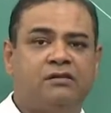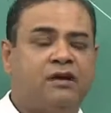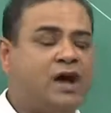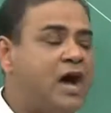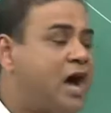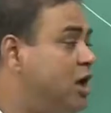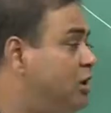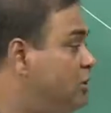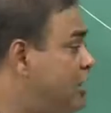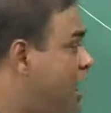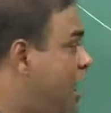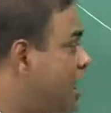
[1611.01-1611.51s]

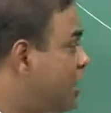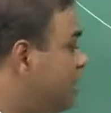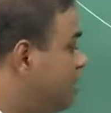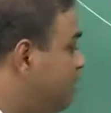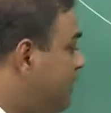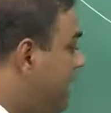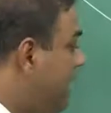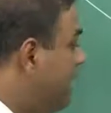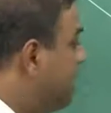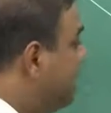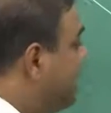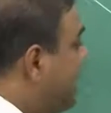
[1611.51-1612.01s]

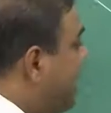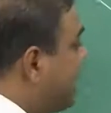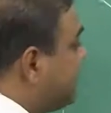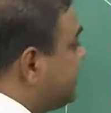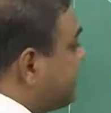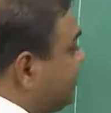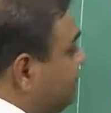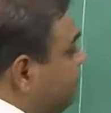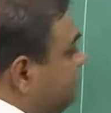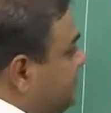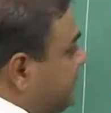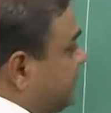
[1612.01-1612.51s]
I
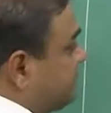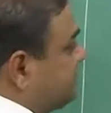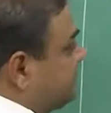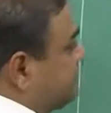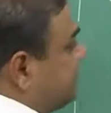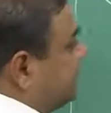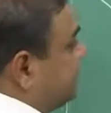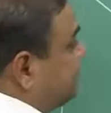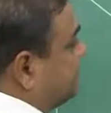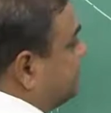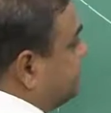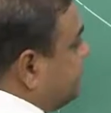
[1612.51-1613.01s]
can fix
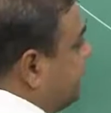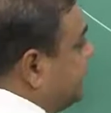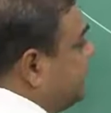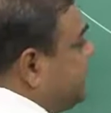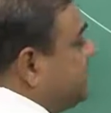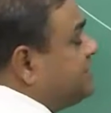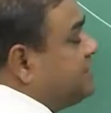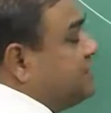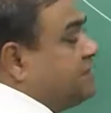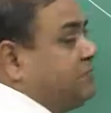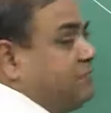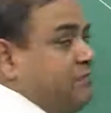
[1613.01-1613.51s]
the
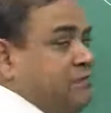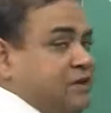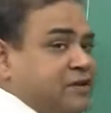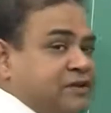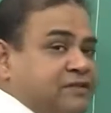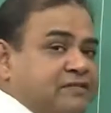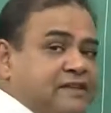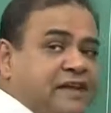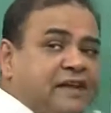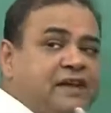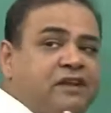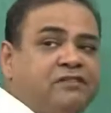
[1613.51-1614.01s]
second
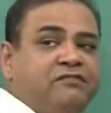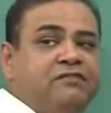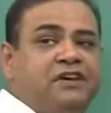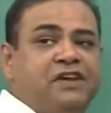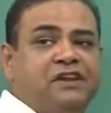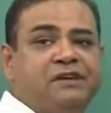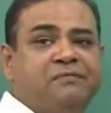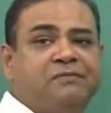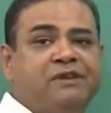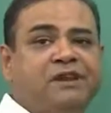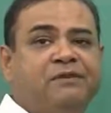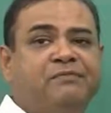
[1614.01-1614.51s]

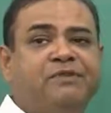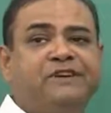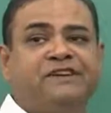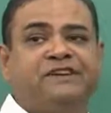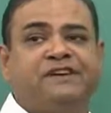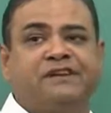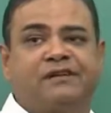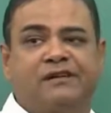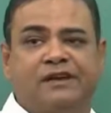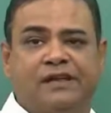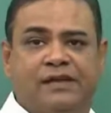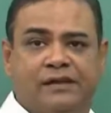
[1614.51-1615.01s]
variable
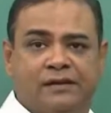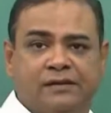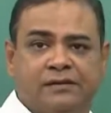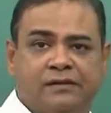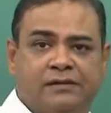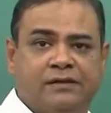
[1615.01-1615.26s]
immediately,